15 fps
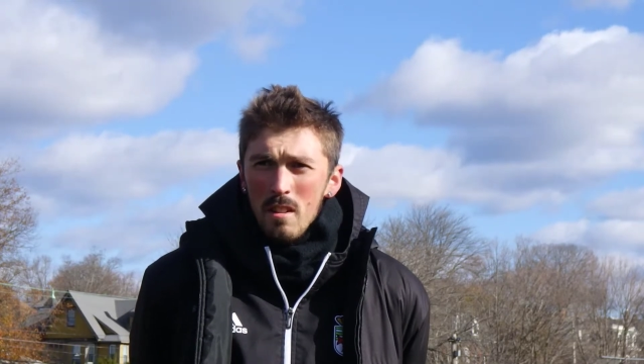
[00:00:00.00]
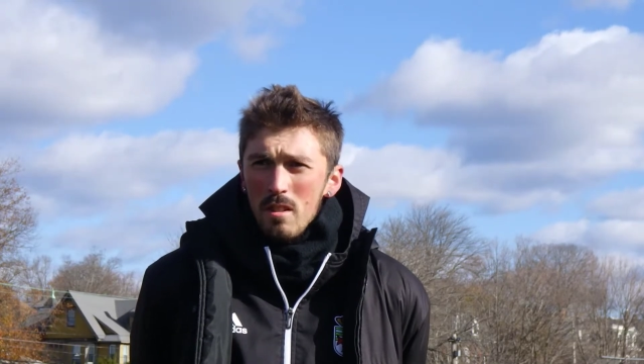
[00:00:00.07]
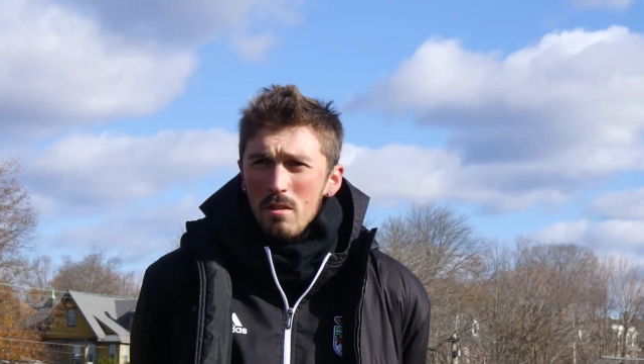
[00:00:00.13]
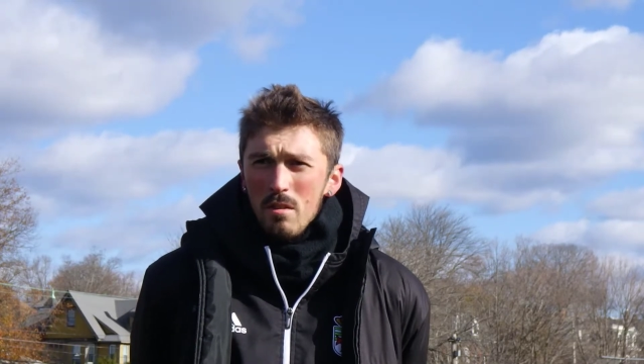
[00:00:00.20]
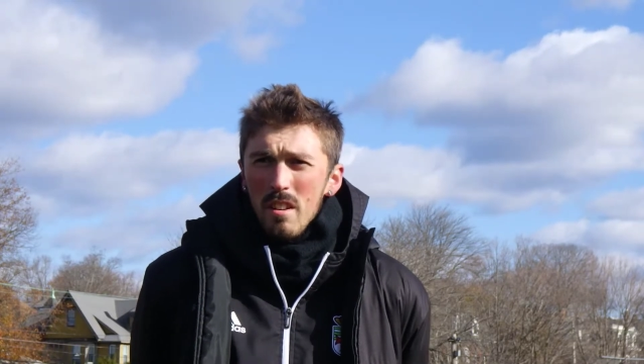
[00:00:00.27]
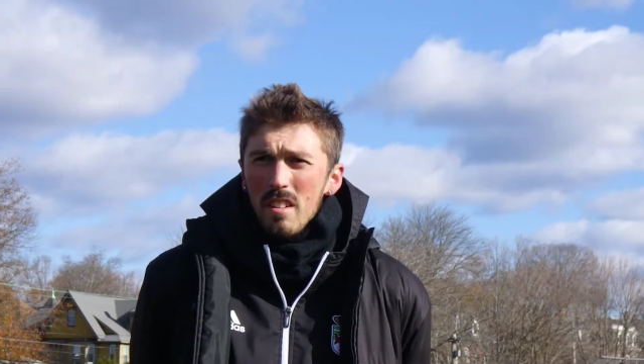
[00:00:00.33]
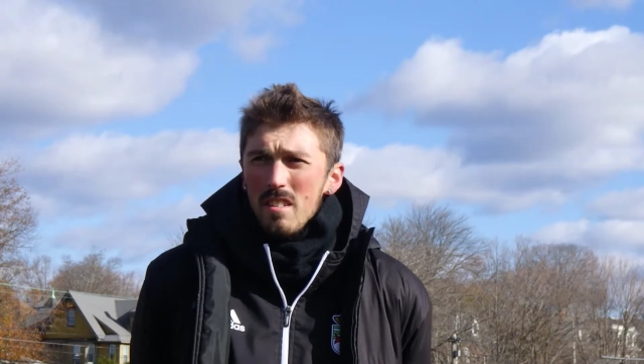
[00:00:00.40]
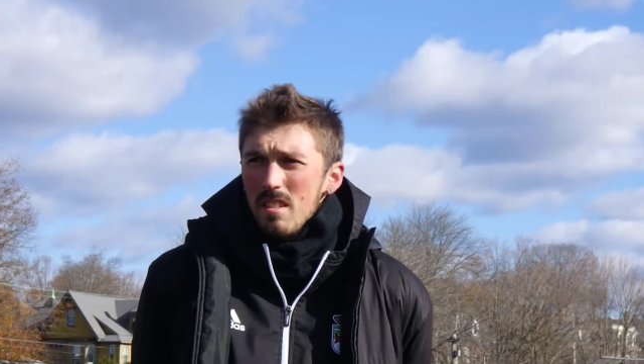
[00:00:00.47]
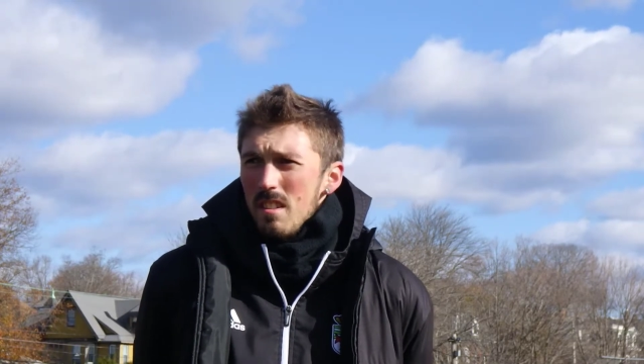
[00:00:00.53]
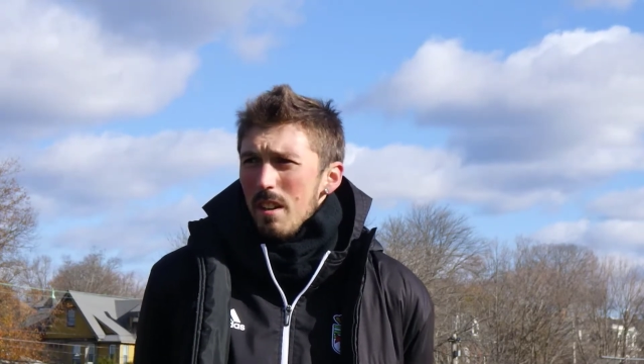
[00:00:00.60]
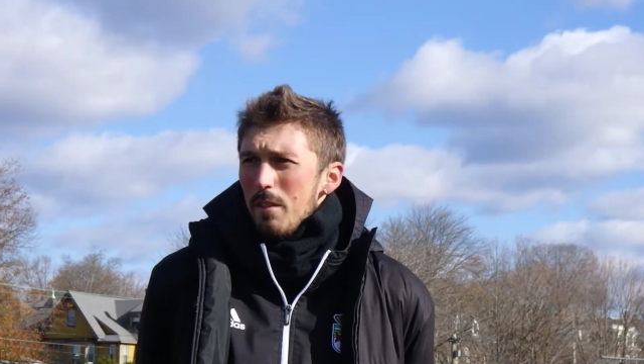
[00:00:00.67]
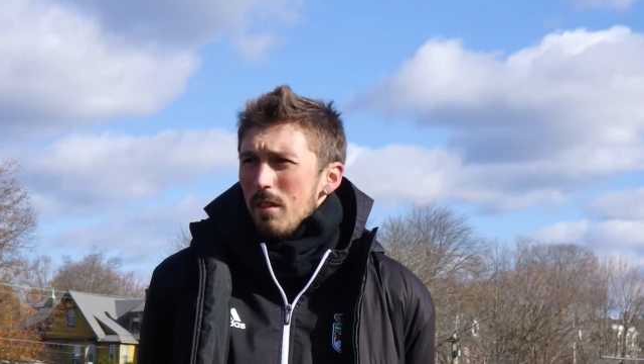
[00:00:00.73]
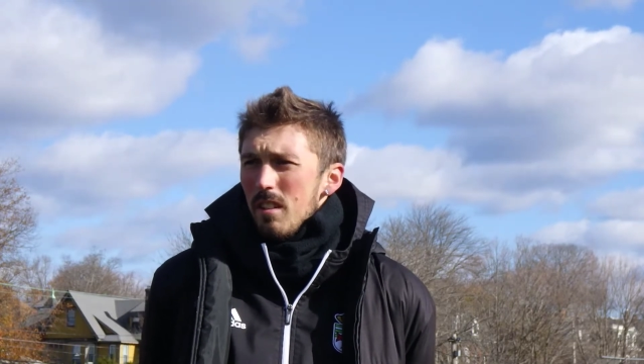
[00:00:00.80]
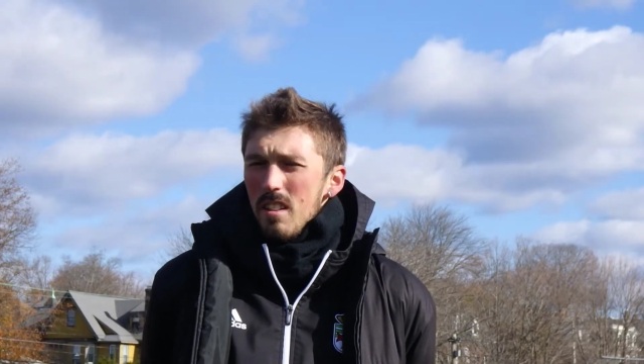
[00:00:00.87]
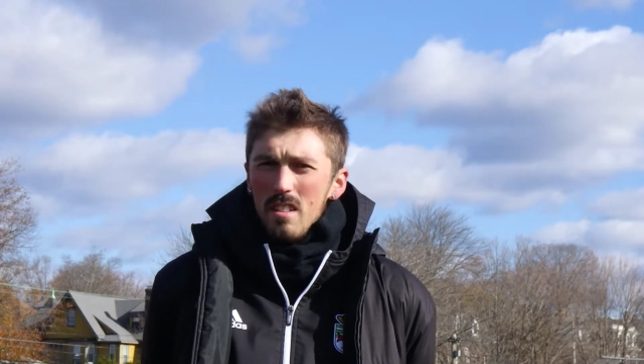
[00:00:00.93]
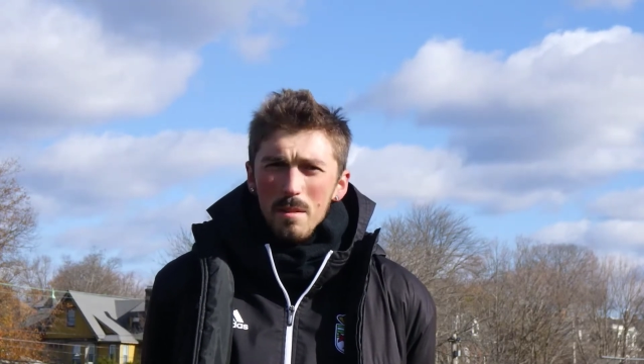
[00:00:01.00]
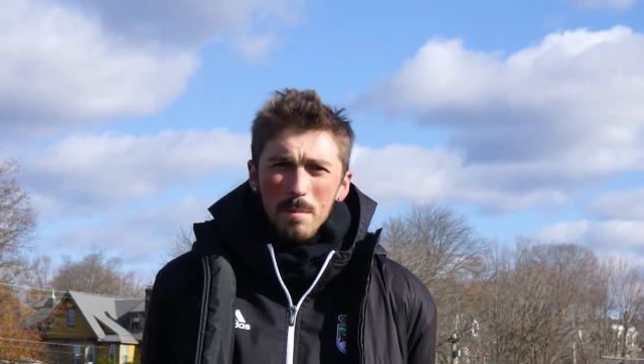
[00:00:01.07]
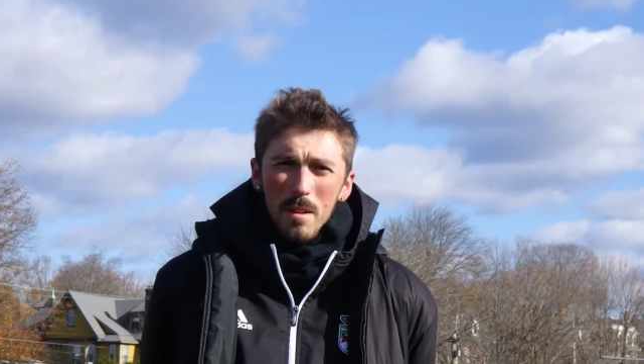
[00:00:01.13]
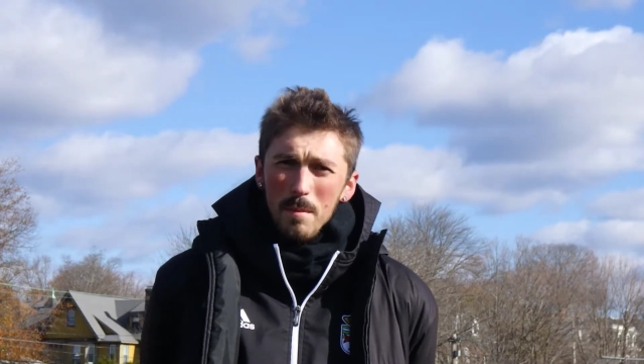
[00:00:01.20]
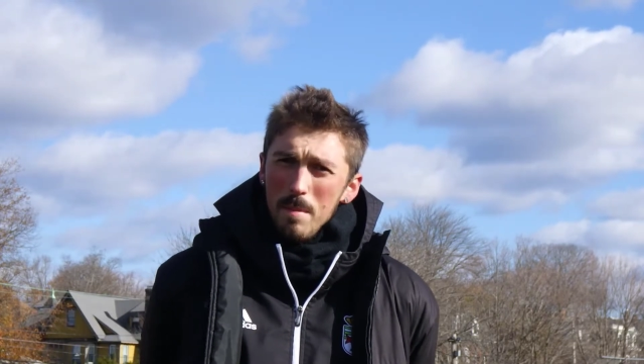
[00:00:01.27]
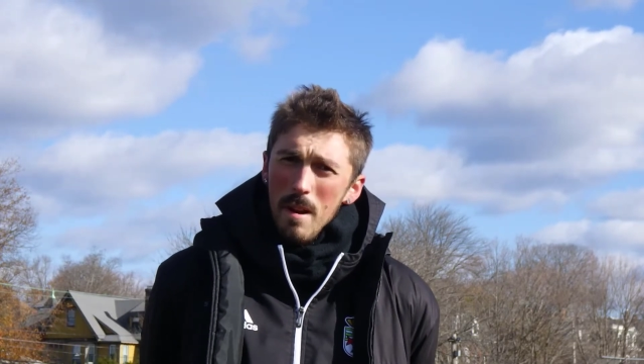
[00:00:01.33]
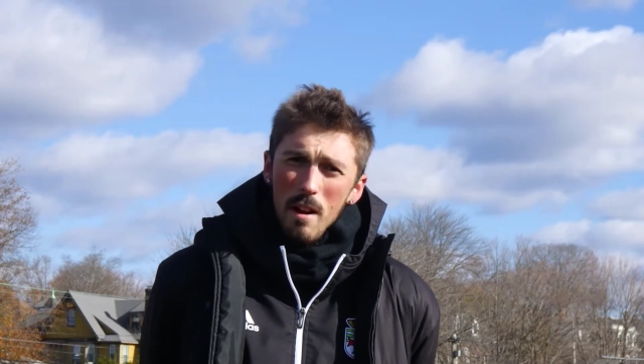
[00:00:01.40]
Strength definitely is a
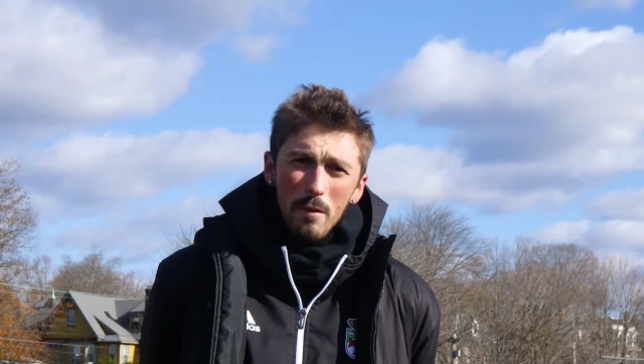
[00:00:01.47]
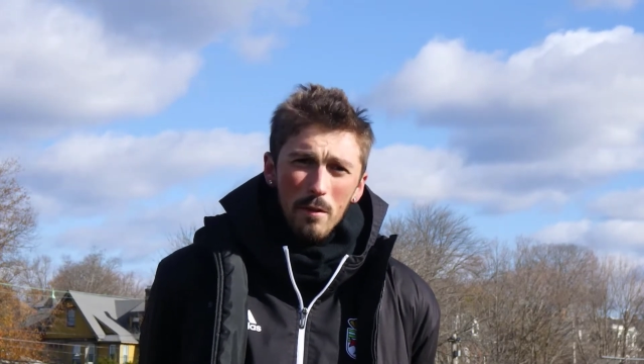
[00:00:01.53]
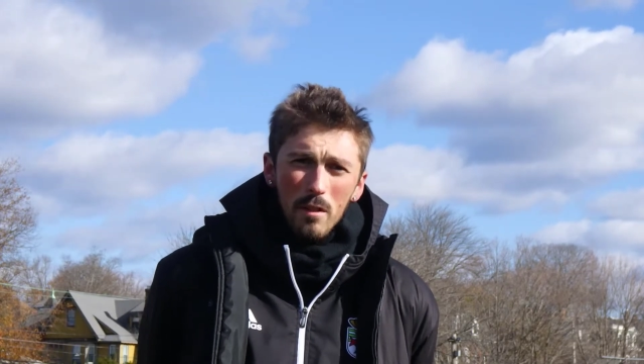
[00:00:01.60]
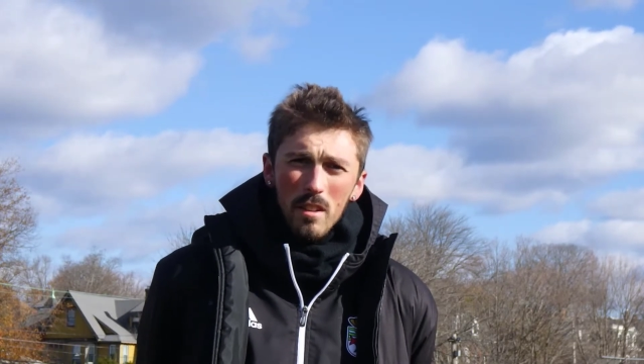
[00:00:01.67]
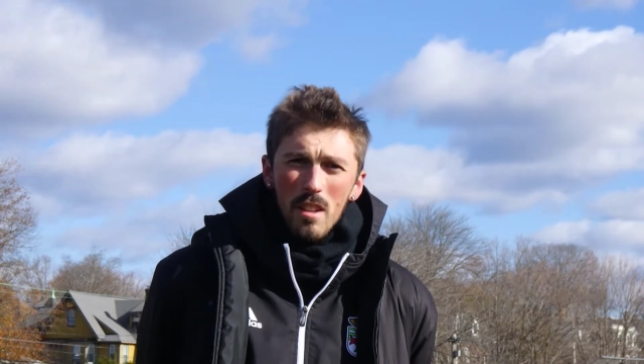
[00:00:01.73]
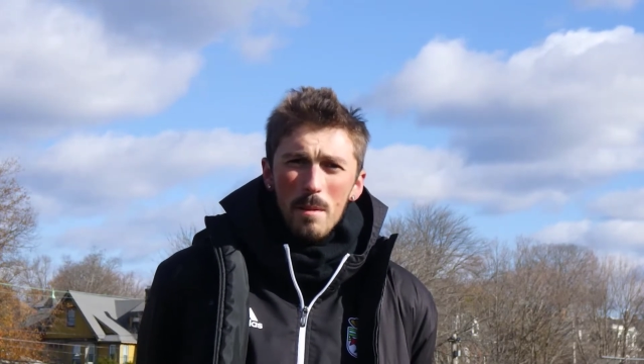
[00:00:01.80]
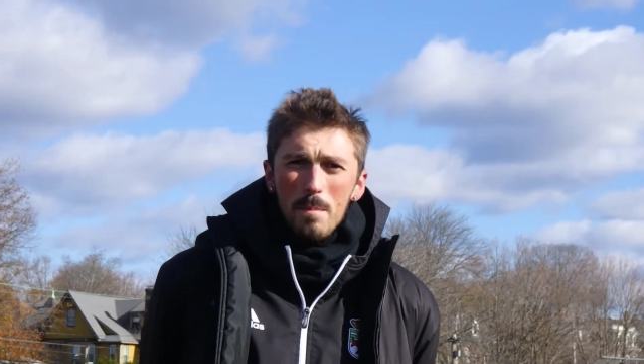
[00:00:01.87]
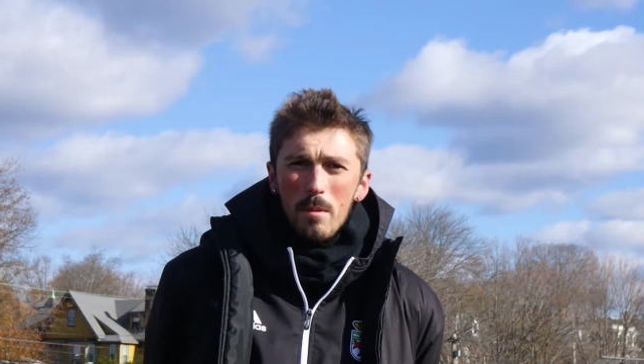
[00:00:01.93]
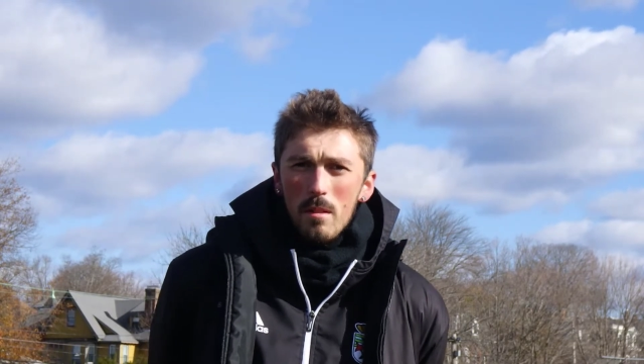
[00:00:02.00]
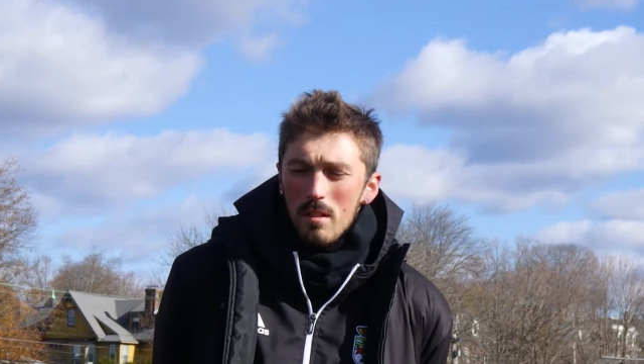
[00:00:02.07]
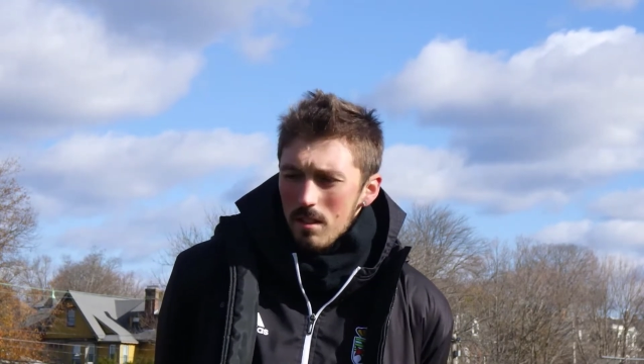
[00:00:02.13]
big, powerful keeper.